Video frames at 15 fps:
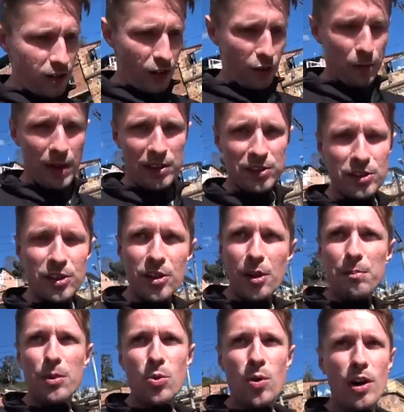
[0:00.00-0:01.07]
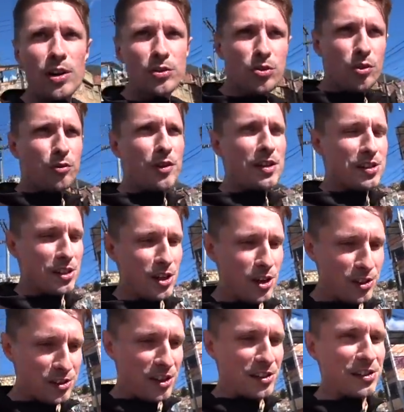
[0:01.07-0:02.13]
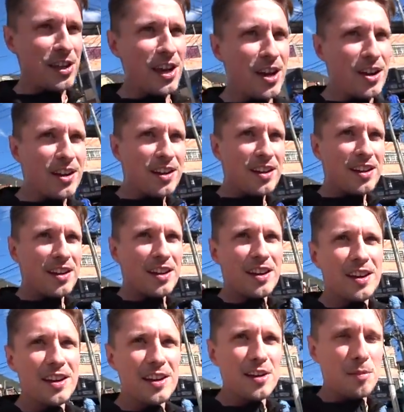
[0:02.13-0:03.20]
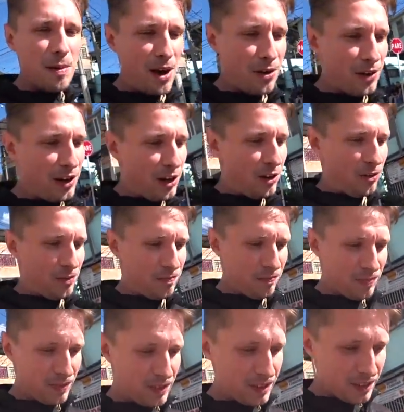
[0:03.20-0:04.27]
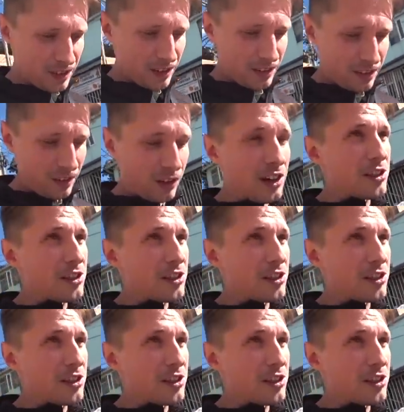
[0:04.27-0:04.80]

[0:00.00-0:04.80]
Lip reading: I've met the number one graffiti artist here in the barrio. Look at